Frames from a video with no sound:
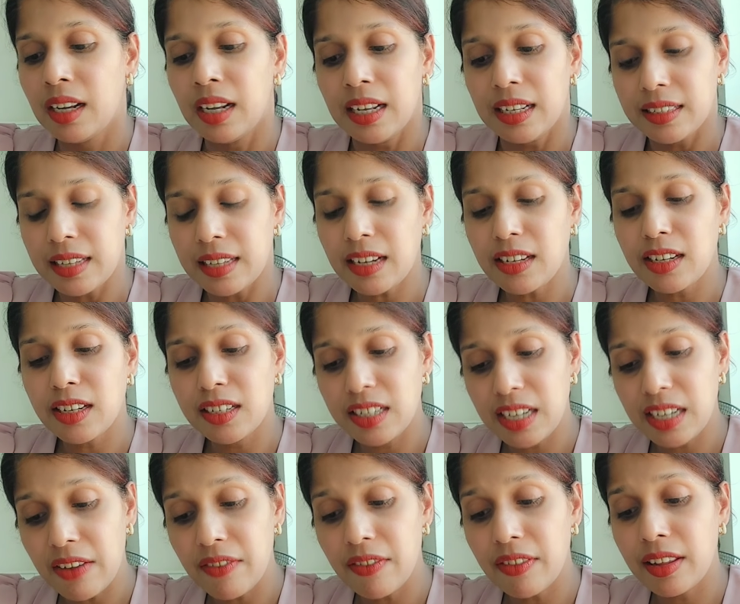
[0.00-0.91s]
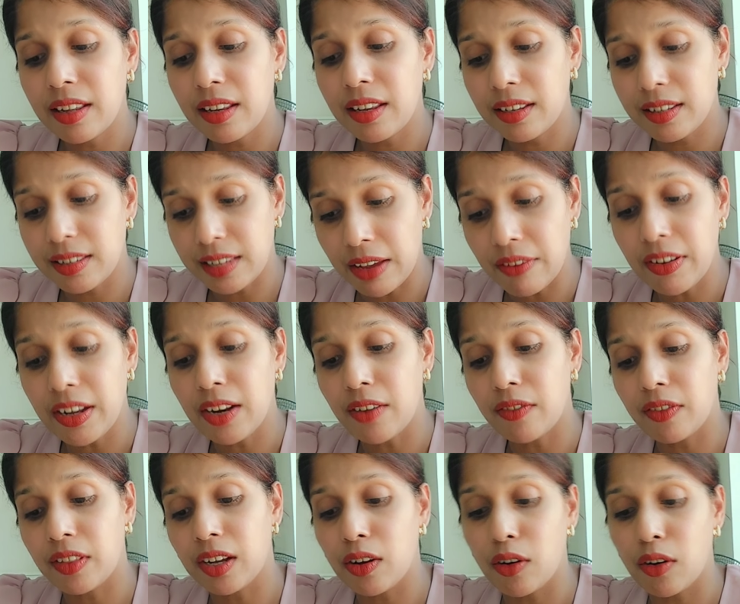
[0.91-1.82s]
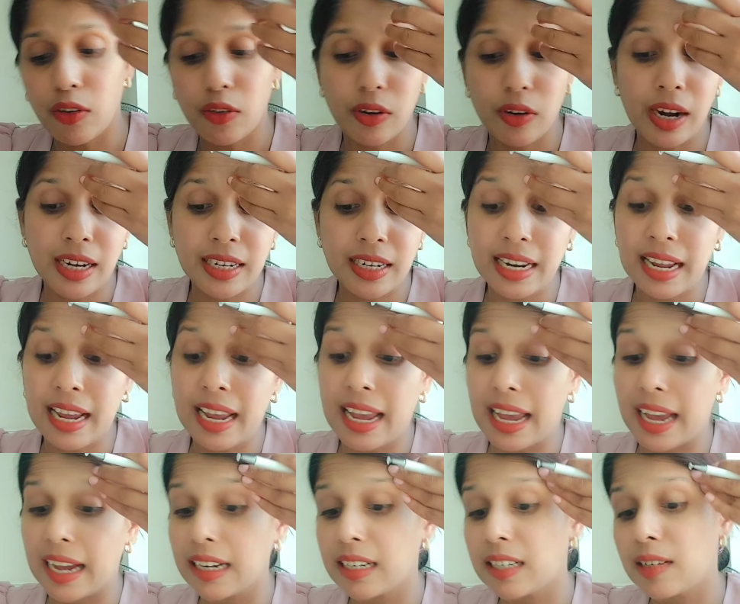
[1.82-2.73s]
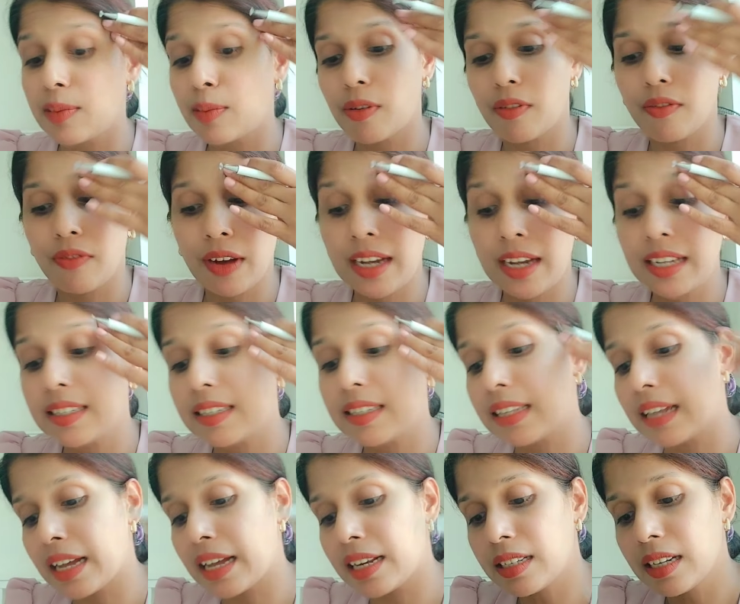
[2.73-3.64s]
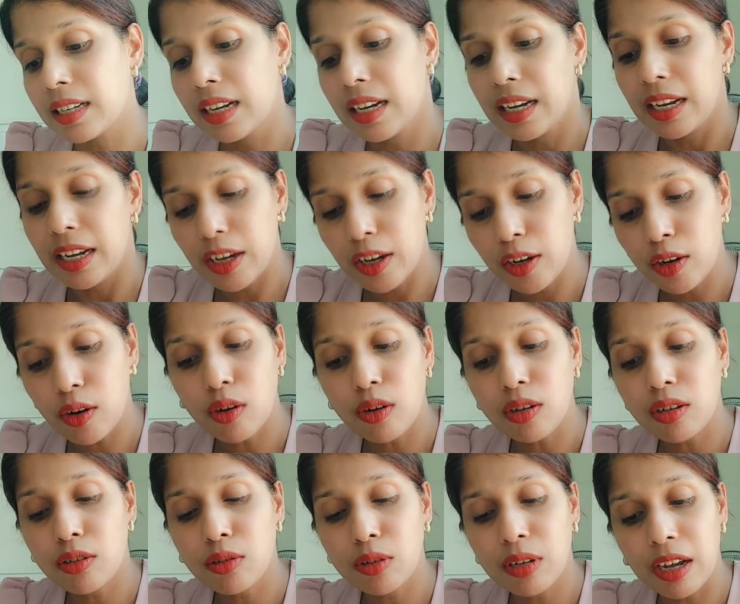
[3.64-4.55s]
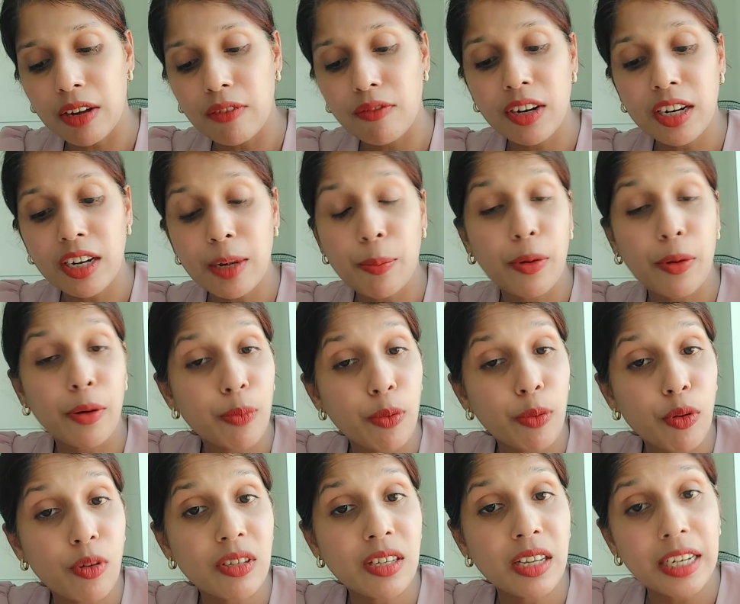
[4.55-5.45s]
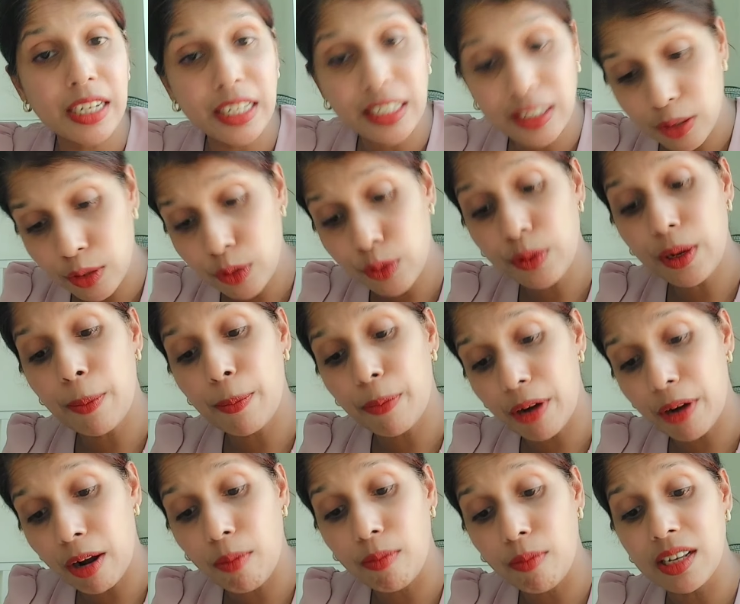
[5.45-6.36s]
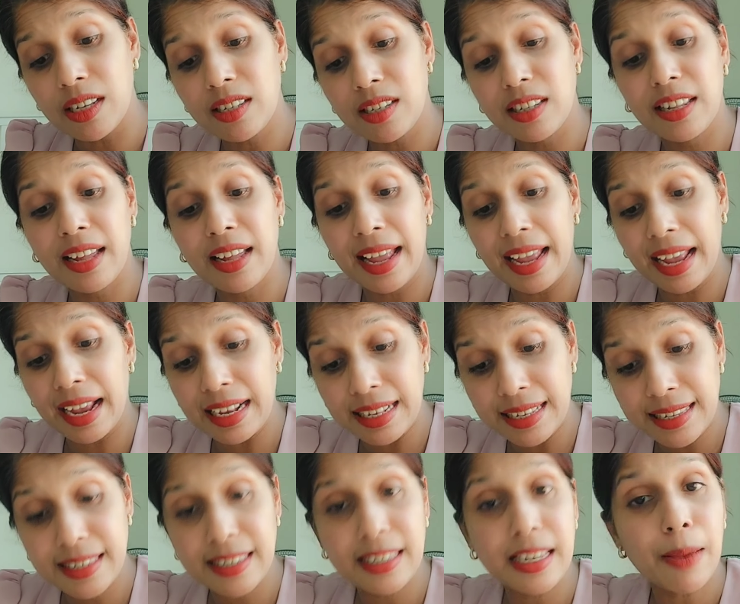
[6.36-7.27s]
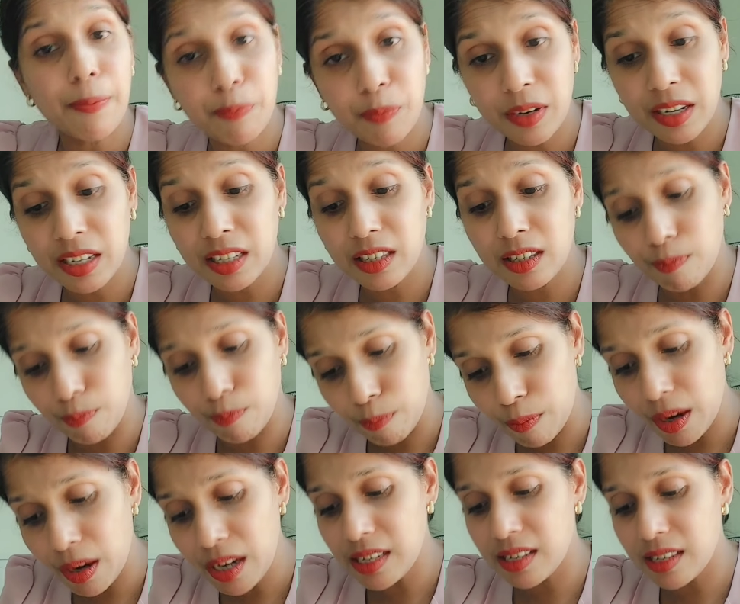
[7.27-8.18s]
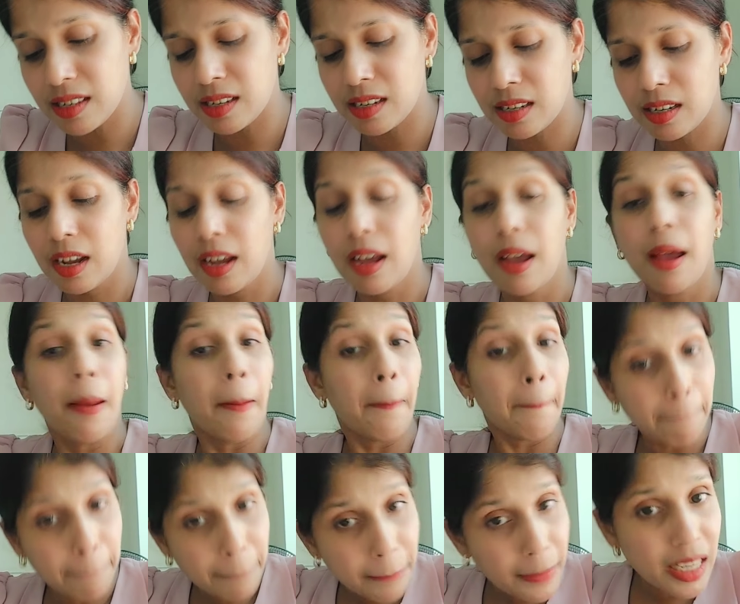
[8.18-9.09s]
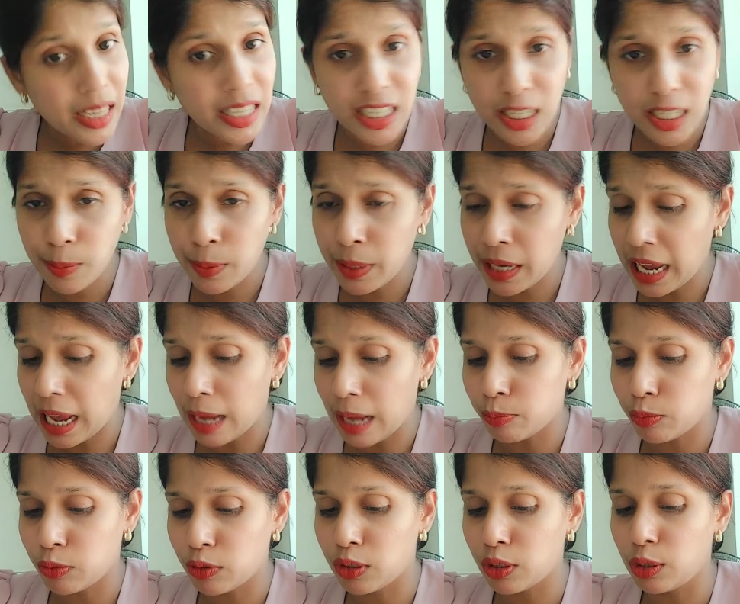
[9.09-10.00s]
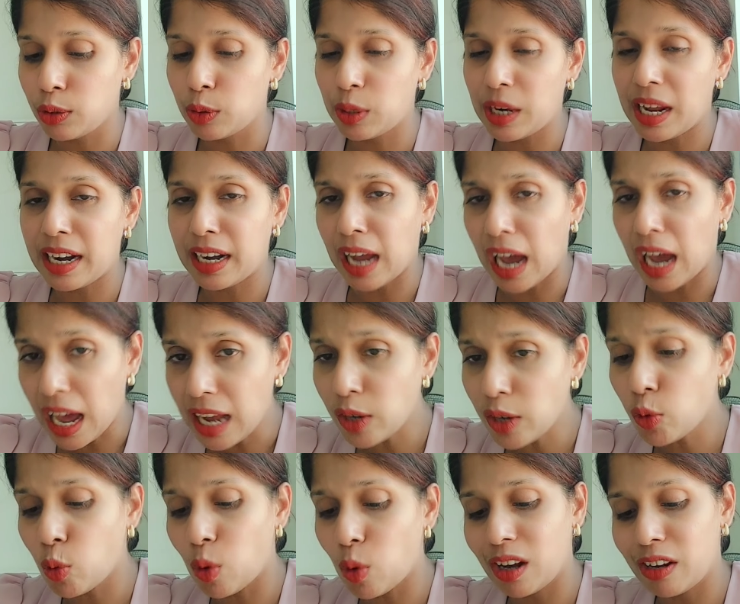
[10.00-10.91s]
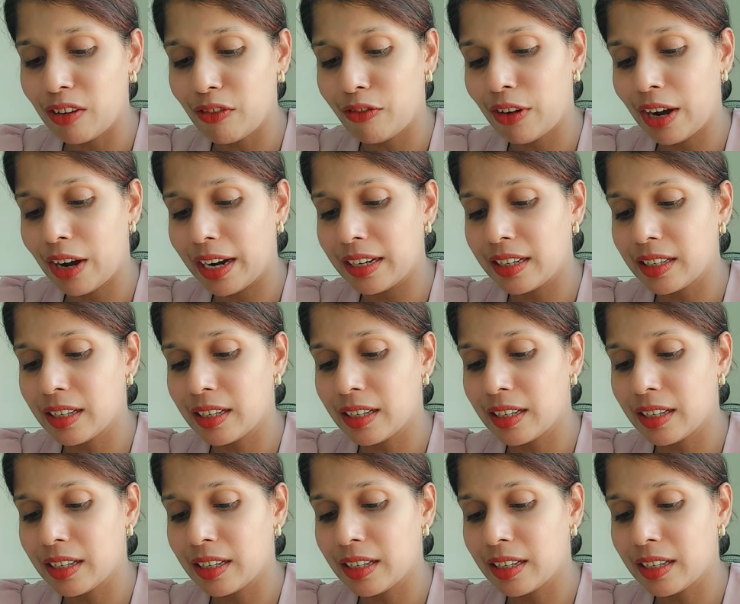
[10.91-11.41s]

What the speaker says: Section 7 of the Contract Act provides that in order to convert a proposal into a promise, the acceptance must be absolute and unqualified.